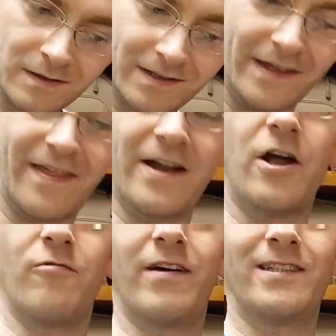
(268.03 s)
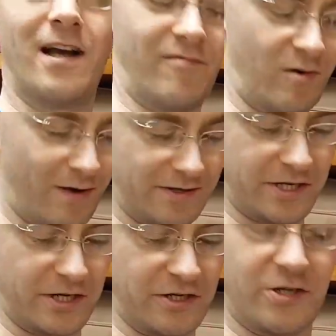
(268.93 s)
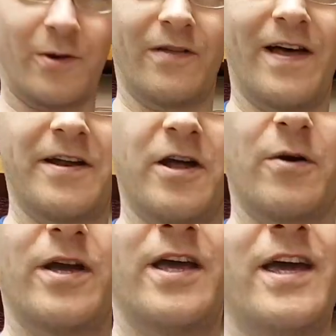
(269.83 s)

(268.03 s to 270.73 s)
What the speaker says: Like that note rings out for a while, so you could just do it on that note.